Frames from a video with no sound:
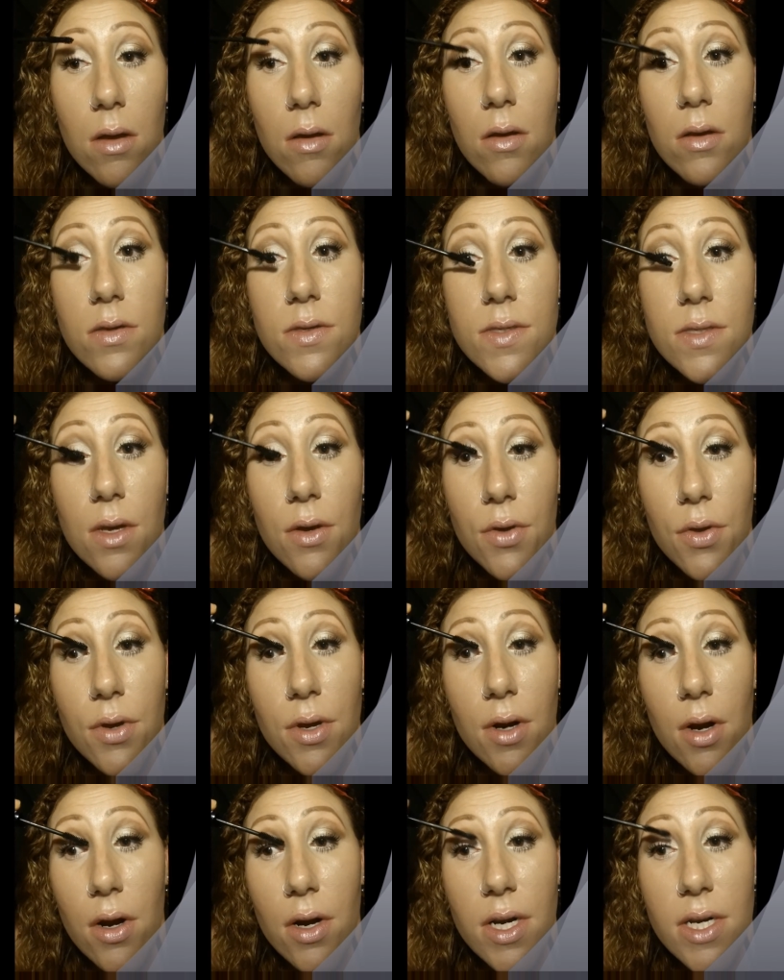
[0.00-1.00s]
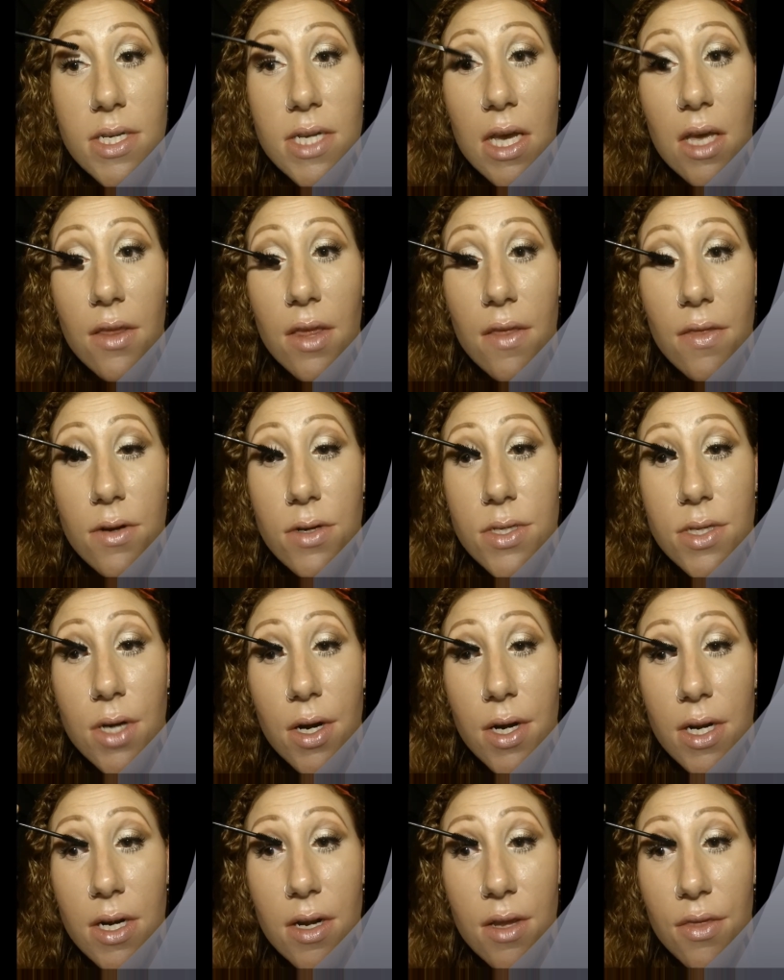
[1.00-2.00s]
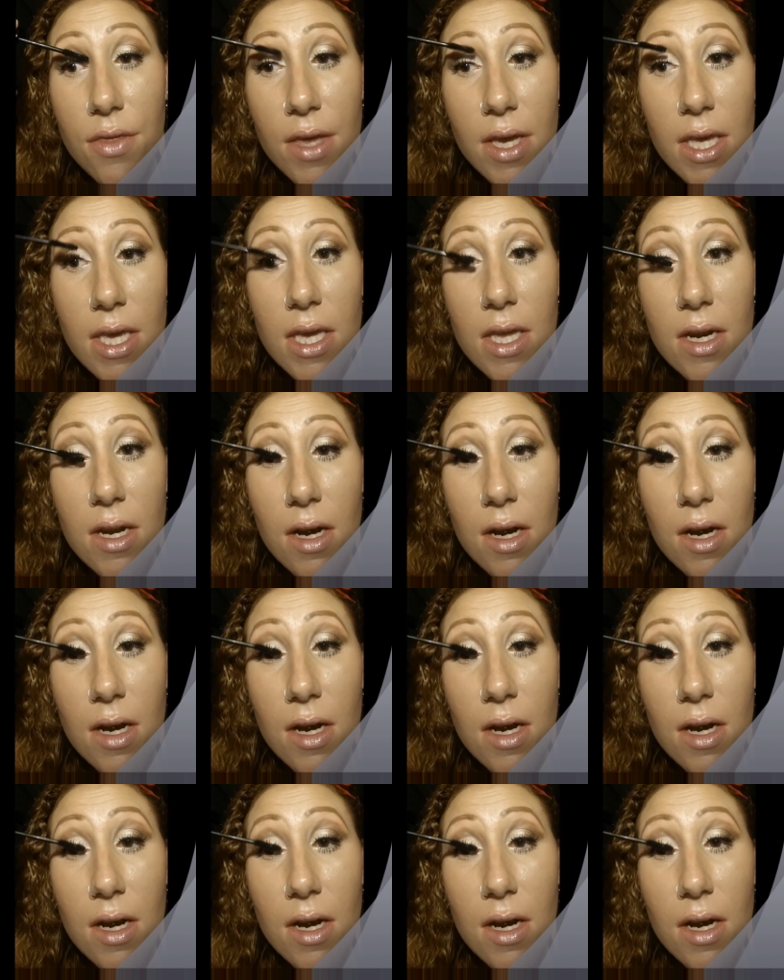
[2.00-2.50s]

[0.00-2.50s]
So you can already tell that they're starting to thicken,